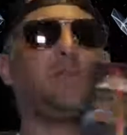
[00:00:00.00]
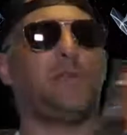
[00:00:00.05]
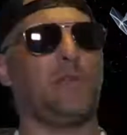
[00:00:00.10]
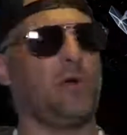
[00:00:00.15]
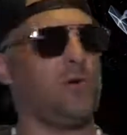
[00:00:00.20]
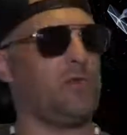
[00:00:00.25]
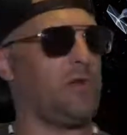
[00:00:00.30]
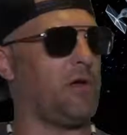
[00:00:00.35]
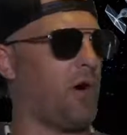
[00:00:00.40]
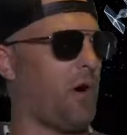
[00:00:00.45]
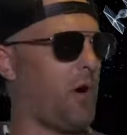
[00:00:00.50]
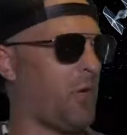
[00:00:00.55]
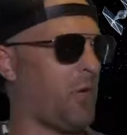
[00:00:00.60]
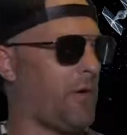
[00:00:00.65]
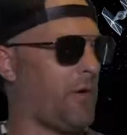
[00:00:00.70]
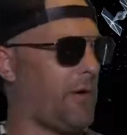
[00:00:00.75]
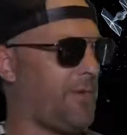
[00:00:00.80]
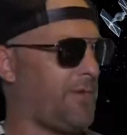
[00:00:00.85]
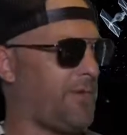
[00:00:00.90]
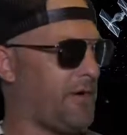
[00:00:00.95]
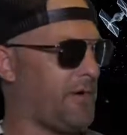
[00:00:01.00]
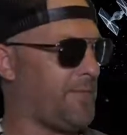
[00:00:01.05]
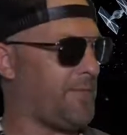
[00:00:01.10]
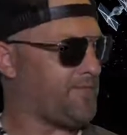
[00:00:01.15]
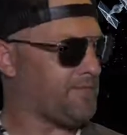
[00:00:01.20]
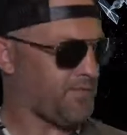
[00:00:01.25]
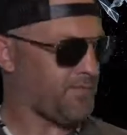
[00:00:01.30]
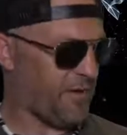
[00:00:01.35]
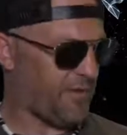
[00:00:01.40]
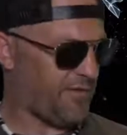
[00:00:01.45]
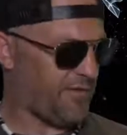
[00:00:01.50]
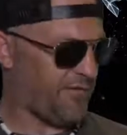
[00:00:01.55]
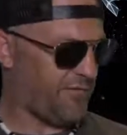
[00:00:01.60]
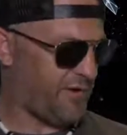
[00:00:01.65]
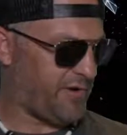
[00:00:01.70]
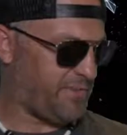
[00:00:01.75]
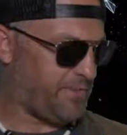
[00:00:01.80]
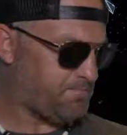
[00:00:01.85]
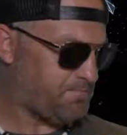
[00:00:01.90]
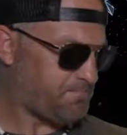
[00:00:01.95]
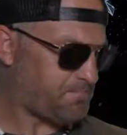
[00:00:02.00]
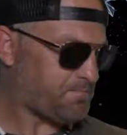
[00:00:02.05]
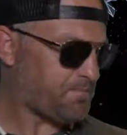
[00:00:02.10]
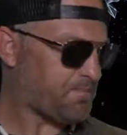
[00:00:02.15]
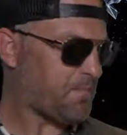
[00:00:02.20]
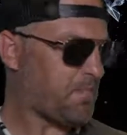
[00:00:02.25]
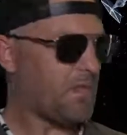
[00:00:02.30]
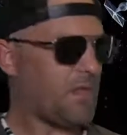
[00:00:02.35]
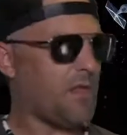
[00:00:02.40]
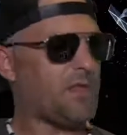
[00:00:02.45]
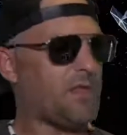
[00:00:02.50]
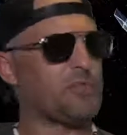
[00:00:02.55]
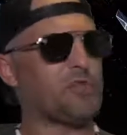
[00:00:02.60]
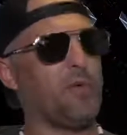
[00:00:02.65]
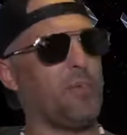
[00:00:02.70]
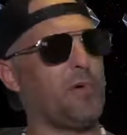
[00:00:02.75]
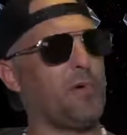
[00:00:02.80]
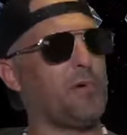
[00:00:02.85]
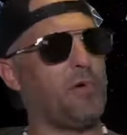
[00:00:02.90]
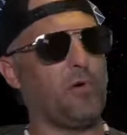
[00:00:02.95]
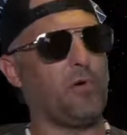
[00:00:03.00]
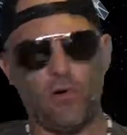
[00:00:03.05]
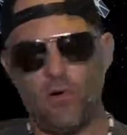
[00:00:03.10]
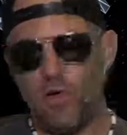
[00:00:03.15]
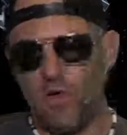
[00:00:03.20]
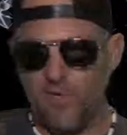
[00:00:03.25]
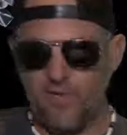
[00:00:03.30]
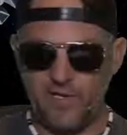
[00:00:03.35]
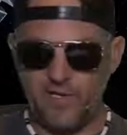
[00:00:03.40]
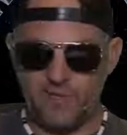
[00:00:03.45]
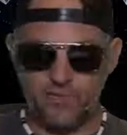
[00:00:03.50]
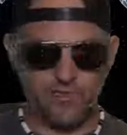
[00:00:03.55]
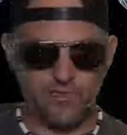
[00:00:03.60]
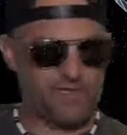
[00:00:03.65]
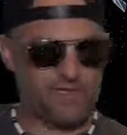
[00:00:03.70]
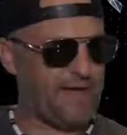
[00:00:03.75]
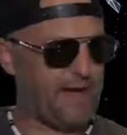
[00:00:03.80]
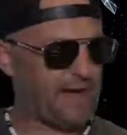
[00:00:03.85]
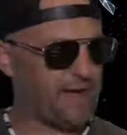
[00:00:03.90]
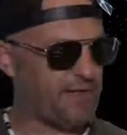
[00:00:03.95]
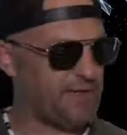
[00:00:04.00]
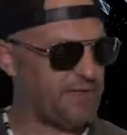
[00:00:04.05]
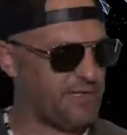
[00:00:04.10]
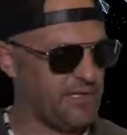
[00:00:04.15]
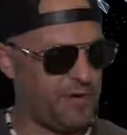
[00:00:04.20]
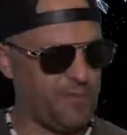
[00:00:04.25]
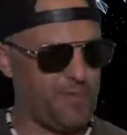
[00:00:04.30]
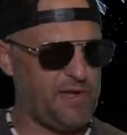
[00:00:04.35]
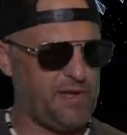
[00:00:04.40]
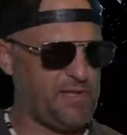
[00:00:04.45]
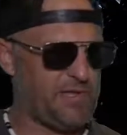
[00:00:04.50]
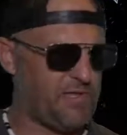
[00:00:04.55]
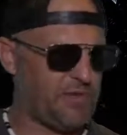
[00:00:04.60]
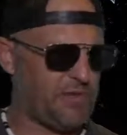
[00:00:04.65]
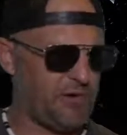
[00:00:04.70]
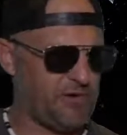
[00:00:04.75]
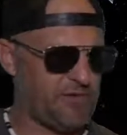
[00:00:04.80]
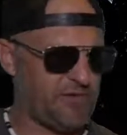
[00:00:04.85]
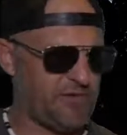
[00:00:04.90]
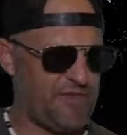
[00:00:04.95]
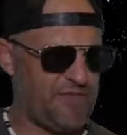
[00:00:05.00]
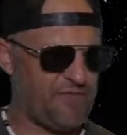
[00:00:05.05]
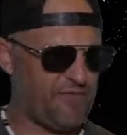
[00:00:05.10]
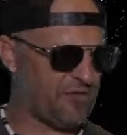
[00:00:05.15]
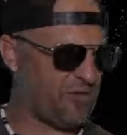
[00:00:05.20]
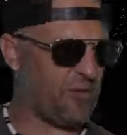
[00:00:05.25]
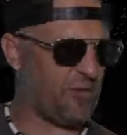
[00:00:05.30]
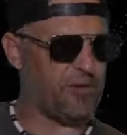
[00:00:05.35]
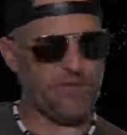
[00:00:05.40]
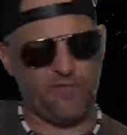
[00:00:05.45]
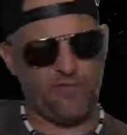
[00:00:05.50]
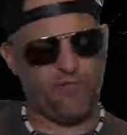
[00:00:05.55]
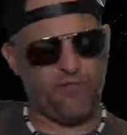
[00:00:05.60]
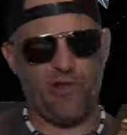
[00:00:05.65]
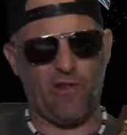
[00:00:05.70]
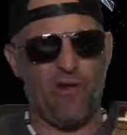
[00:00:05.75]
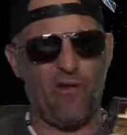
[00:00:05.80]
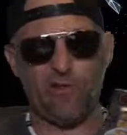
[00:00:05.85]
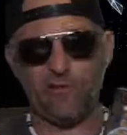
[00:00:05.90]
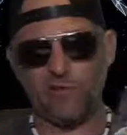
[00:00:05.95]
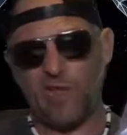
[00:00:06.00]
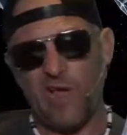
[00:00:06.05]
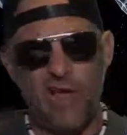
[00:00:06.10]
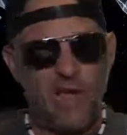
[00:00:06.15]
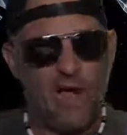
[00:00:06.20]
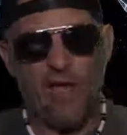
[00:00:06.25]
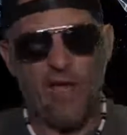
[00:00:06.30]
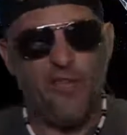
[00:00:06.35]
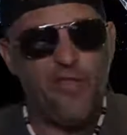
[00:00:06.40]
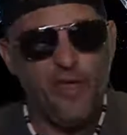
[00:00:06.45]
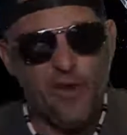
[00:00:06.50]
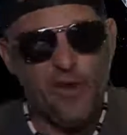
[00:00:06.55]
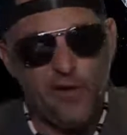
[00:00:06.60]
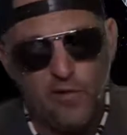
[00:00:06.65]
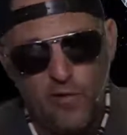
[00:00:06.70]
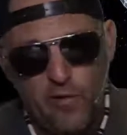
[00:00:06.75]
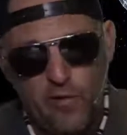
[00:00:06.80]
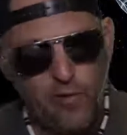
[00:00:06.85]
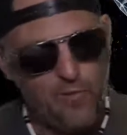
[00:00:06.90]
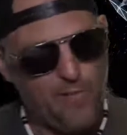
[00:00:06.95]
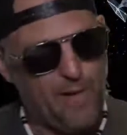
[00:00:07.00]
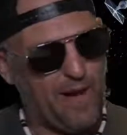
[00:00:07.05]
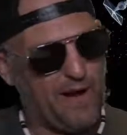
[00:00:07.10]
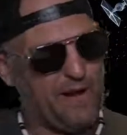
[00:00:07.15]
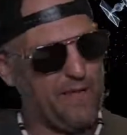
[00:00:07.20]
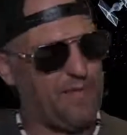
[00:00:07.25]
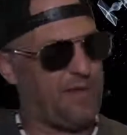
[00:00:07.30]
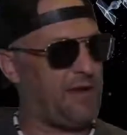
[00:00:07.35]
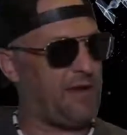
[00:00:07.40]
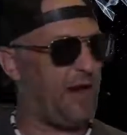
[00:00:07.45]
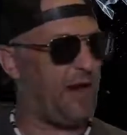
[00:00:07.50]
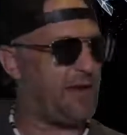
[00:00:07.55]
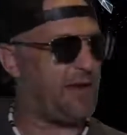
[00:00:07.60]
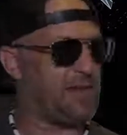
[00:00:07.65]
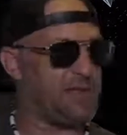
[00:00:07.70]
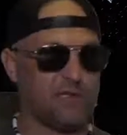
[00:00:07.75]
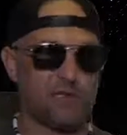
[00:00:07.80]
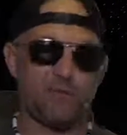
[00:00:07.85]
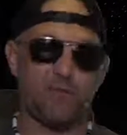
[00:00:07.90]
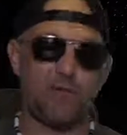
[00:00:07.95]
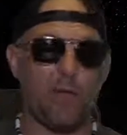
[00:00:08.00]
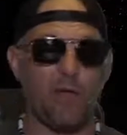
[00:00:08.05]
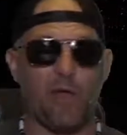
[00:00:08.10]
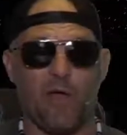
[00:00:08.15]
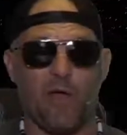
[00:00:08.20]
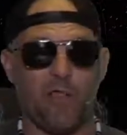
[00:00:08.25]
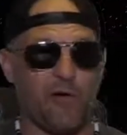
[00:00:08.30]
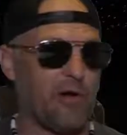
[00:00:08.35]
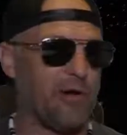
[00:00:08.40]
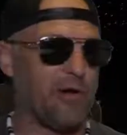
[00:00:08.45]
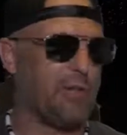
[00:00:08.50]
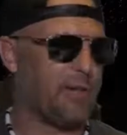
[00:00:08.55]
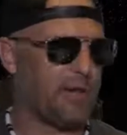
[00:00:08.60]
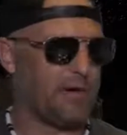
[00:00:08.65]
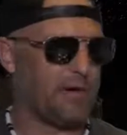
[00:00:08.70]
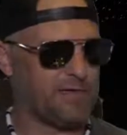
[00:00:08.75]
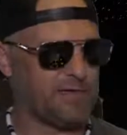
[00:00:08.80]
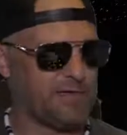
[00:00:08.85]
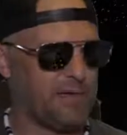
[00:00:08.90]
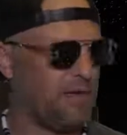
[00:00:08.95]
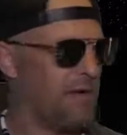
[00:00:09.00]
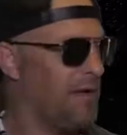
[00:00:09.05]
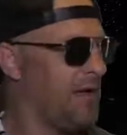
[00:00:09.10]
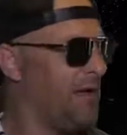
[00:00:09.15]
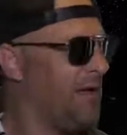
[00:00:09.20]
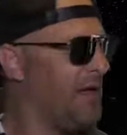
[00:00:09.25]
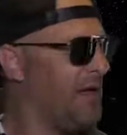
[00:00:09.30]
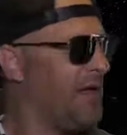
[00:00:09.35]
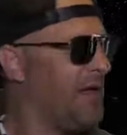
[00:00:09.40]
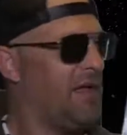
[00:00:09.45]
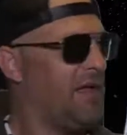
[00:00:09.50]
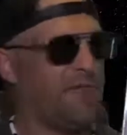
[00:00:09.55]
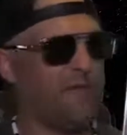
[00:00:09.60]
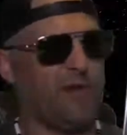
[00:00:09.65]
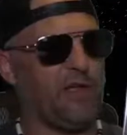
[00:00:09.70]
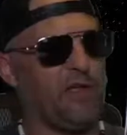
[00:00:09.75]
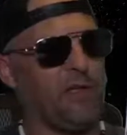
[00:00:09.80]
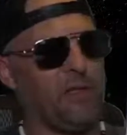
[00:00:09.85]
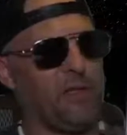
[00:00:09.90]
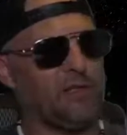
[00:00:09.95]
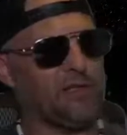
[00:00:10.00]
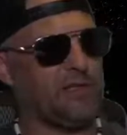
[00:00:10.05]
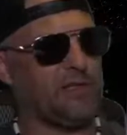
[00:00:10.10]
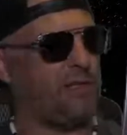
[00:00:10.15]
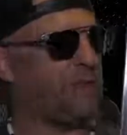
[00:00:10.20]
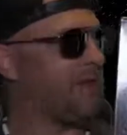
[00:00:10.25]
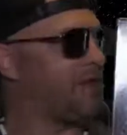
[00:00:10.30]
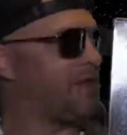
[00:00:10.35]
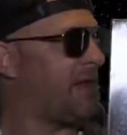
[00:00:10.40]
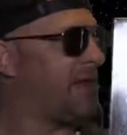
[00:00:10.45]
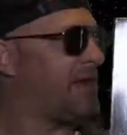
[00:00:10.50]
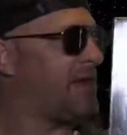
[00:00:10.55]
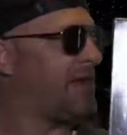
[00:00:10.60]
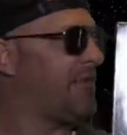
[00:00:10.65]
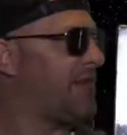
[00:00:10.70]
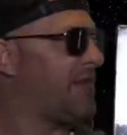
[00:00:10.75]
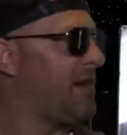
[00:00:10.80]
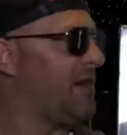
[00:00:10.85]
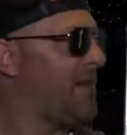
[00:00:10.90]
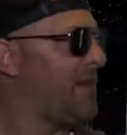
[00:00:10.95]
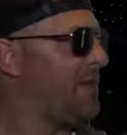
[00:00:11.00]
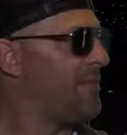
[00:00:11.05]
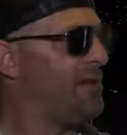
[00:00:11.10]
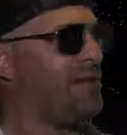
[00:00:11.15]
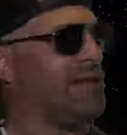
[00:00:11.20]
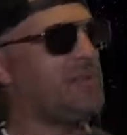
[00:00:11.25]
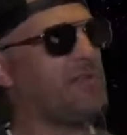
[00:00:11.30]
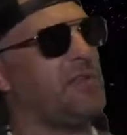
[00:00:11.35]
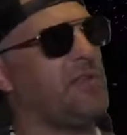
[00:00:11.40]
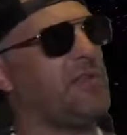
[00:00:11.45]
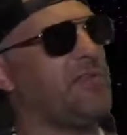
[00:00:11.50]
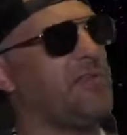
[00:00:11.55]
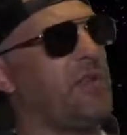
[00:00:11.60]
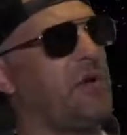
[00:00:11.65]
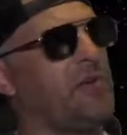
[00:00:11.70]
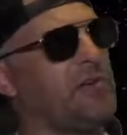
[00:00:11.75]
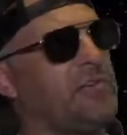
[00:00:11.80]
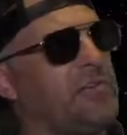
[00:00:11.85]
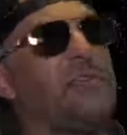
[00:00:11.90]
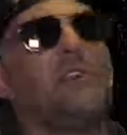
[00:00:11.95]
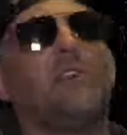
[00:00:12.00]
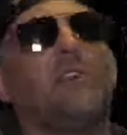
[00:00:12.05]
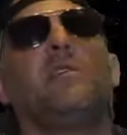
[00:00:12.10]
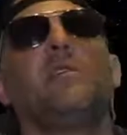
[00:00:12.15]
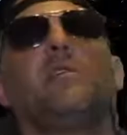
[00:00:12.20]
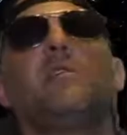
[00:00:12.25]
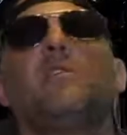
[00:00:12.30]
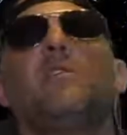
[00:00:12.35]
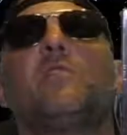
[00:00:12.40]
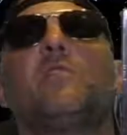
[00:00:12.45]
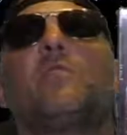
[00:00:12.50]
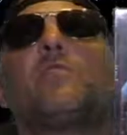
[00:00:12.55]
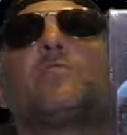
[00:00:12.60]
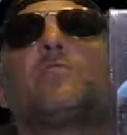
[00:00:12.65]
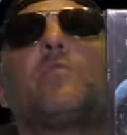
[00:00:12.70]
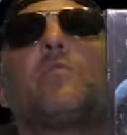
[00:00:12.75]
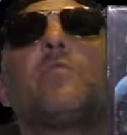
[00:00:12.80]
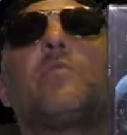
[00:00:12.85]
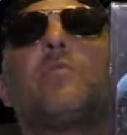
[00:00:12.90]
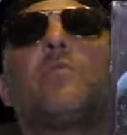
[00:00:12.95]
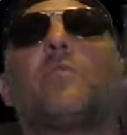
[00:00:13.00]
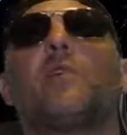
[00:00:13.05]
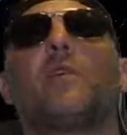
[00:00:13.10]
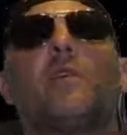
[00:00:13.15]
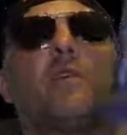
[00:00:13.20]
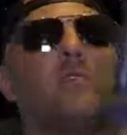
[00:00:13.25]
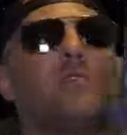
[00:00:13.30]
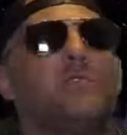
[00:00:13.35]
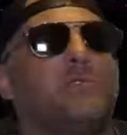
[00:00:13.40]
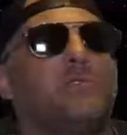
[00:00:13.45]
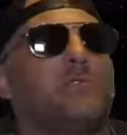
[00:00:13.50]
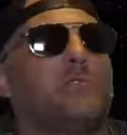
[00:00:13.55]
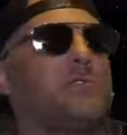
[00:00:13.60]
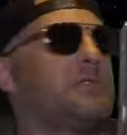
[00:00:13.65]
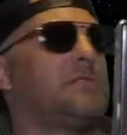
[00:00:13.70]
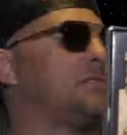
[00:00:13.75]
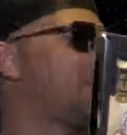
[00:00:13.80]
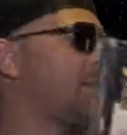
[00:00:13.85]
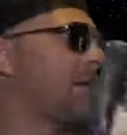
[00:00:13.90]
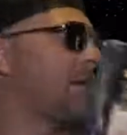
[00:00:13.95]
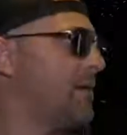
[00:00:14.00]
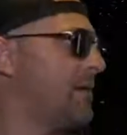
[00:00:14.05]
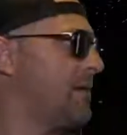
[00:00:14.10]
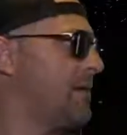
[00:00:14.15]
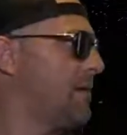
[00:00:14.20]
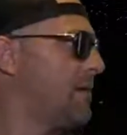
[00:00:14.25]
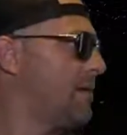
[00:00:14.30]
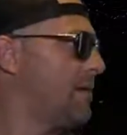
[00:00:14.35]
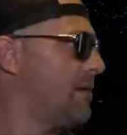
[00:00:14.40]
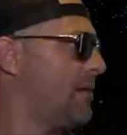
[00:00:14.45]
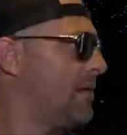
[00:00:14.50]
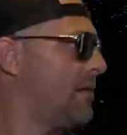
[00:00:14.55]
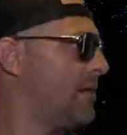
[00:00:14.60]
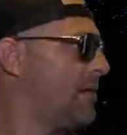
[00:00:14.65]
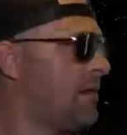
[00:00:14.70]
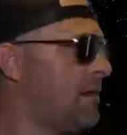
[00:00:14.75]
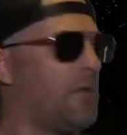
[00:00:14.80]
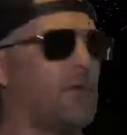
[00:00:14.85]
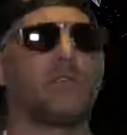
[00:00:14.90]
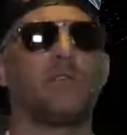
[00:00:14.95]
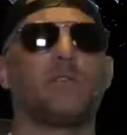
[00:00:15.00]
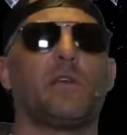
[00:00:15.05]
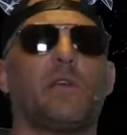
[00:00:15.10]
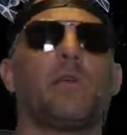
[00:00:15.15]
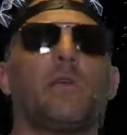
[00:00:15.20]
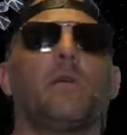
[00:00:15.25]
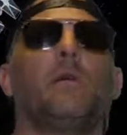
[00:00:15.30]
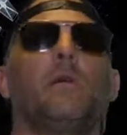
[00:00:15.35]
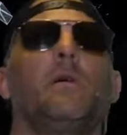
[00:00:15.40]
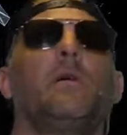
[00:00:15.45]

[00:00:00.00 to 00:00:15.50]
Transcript: the old artwork right there on the front. Super cool. This one's factory sealed, PG-13 for $24. I think new back in the 90s it was probably like $30. So if you want something kind of different, PG-13 for $24. Something. 1 second.